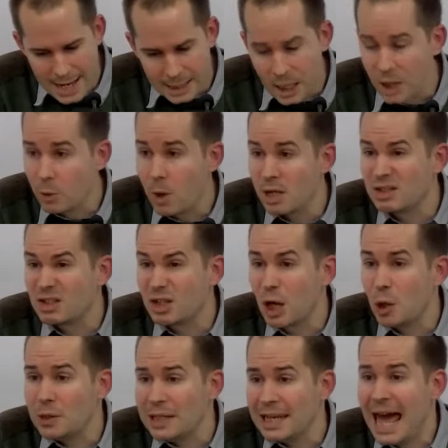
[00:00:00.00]
In other words,
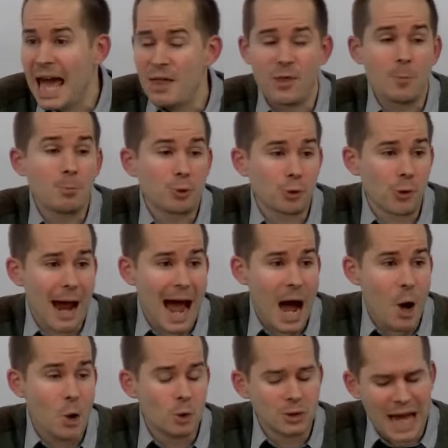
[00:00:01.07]
don't let the
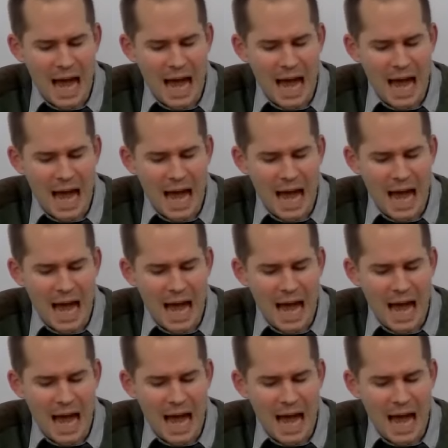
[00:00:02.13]
proud